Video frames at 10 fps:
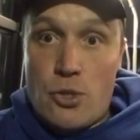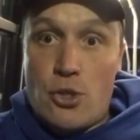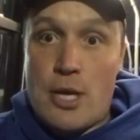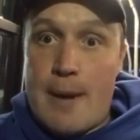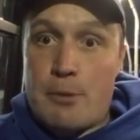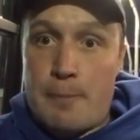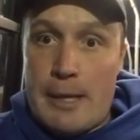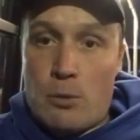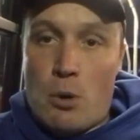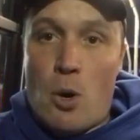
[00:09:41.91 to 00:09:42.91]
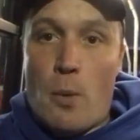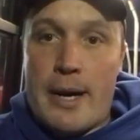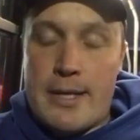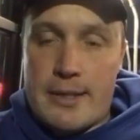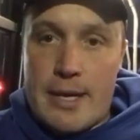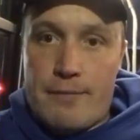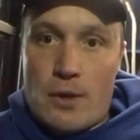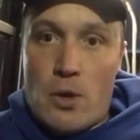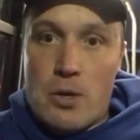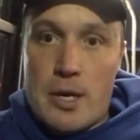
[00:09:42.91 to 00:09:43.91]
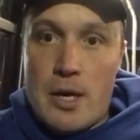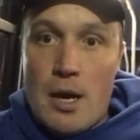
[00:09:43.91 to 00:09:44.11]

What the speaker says: James Beardwell Away Day vlog,